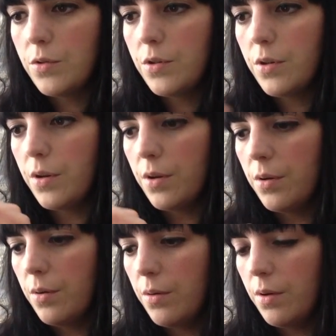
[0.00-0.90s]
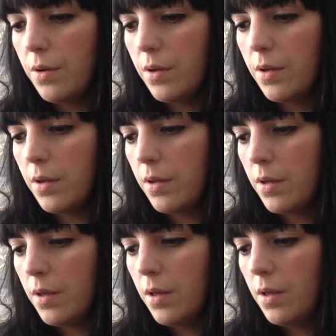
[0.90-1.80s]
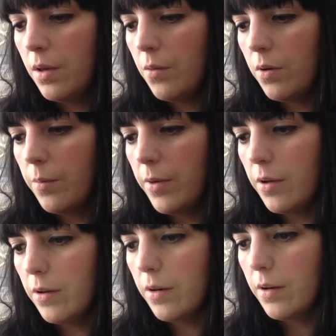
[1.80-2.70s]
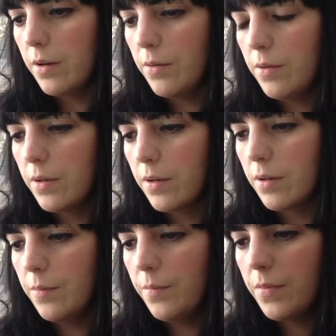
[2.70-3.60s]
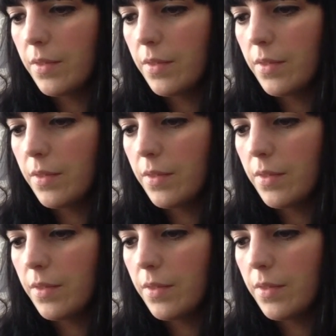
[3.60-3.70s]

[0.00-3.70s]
to, what am I on now? Hang on.